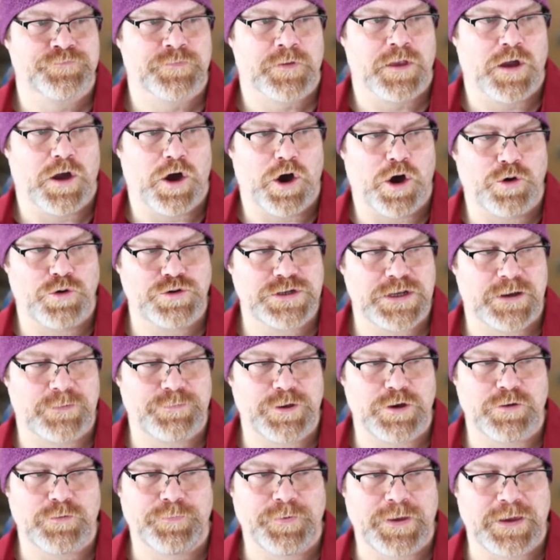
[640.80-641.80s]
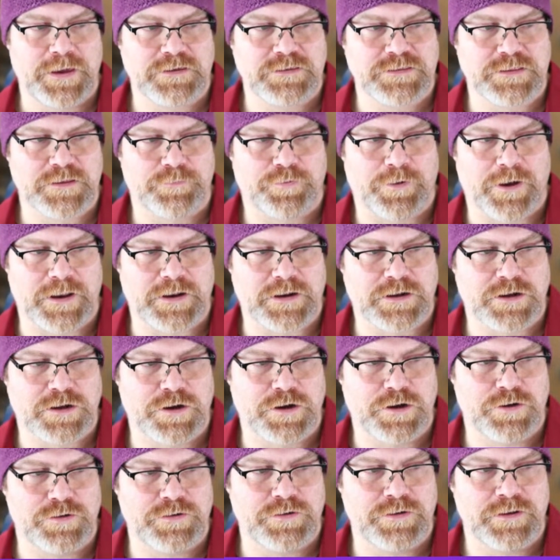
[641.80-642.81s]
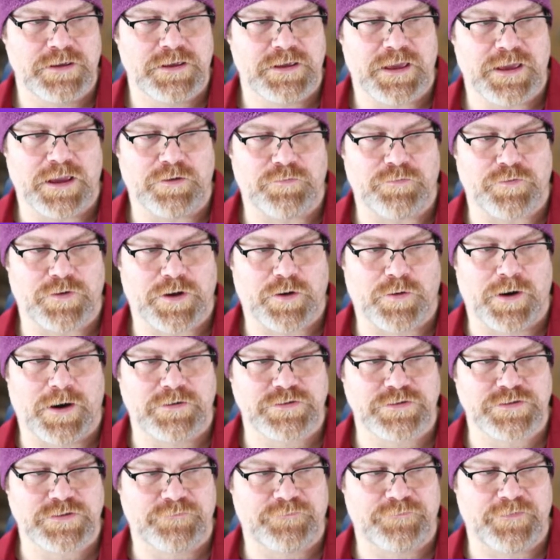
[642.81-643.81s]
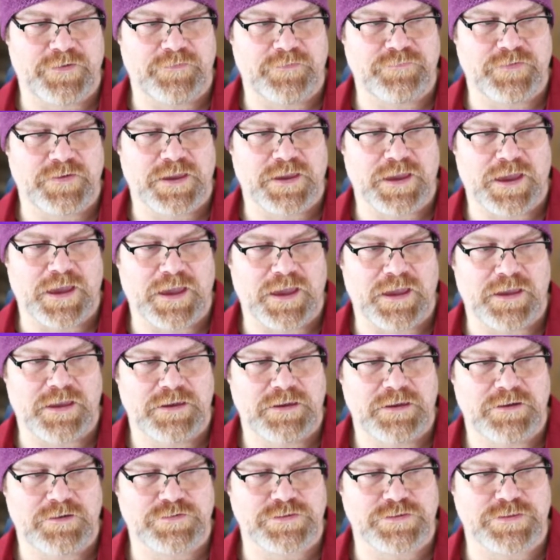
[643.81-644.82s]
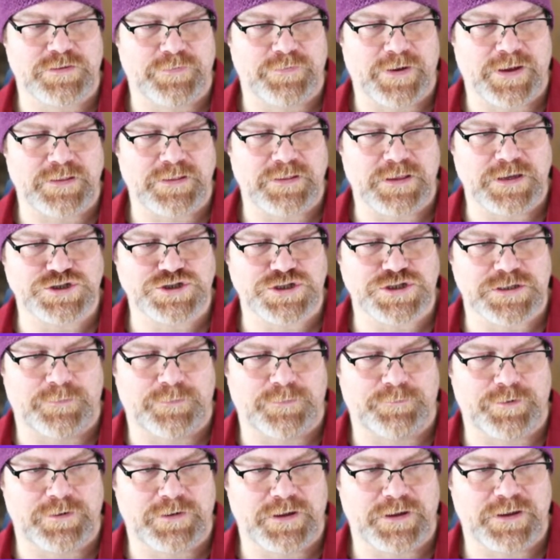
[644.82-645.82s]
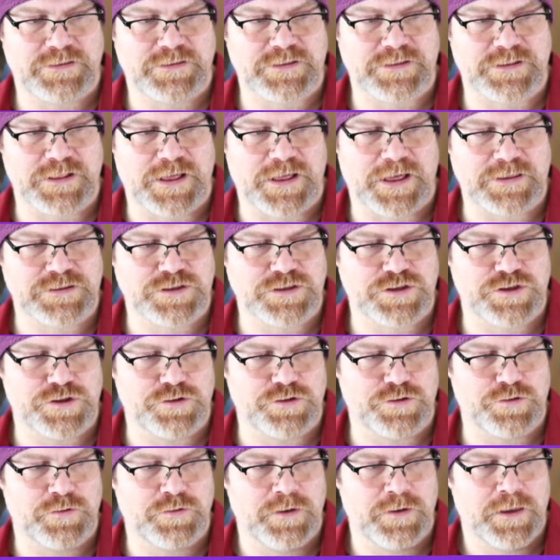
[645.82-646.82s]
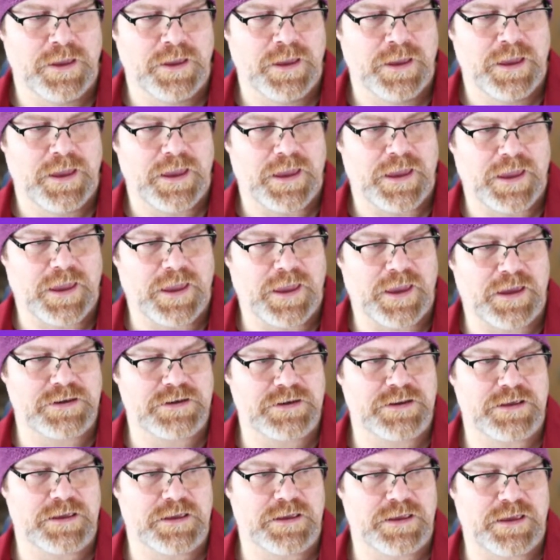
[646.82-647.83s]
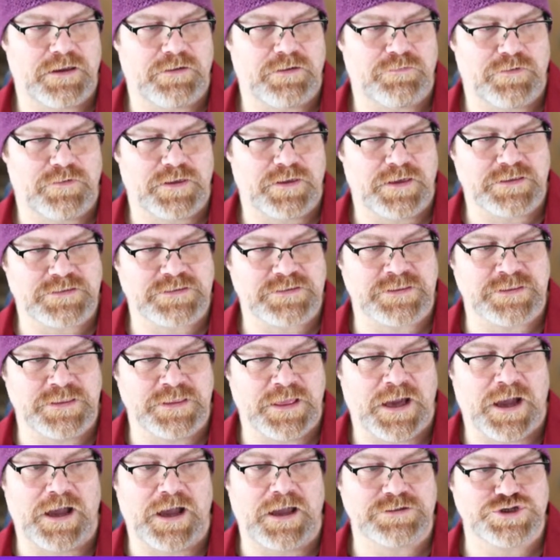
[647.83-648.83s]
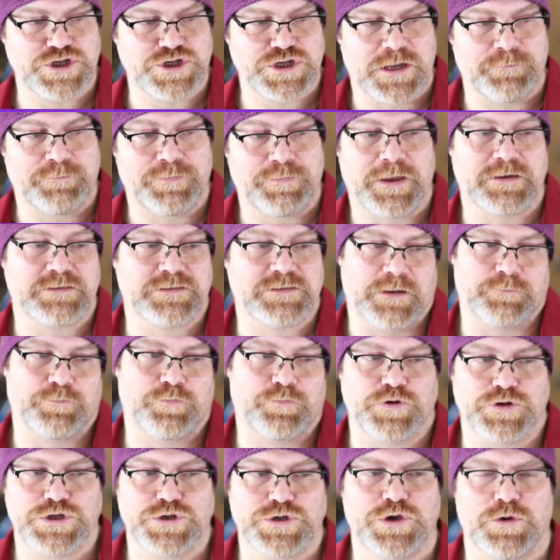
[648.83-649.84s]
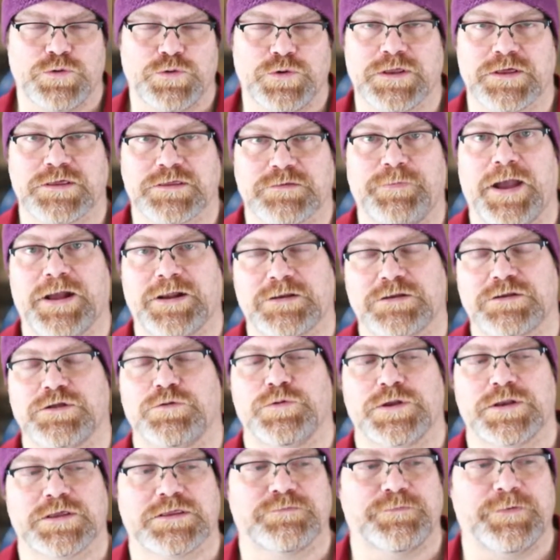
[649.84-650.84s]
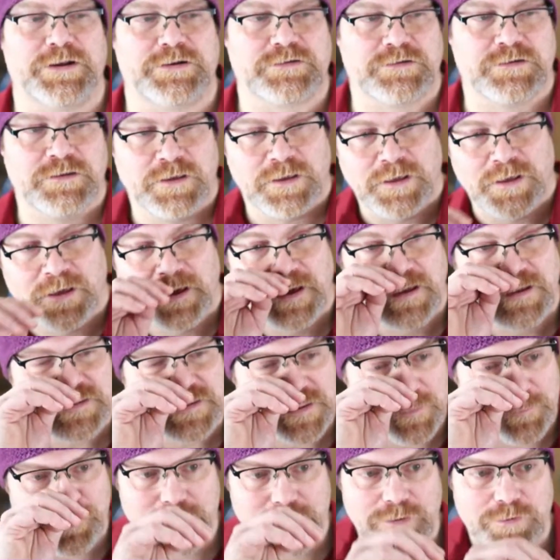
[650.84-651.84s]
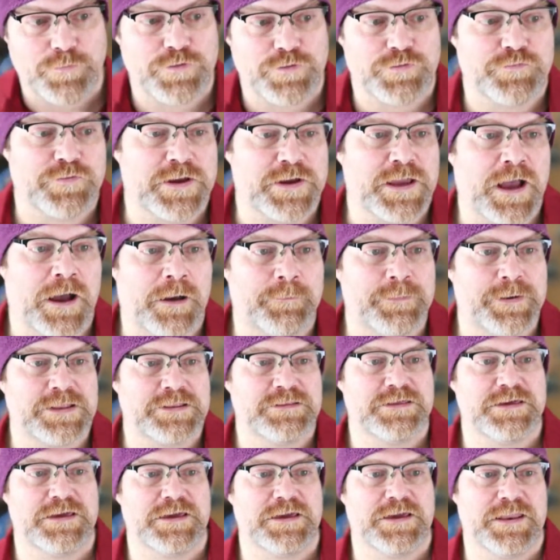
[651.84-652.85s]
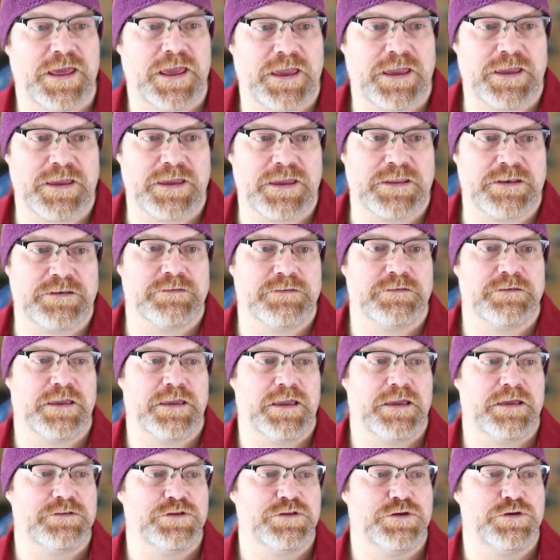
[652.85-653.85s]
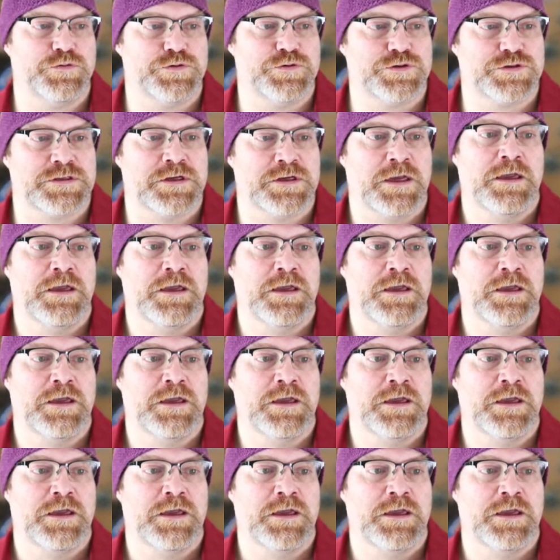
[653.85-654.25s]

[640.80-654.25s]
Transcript: OWP is the product code. It requires a 510K. Here's the regulation number. It's class 2. And it is not GMP exempt, which you would expect. You would expect something with recombinant DNA and use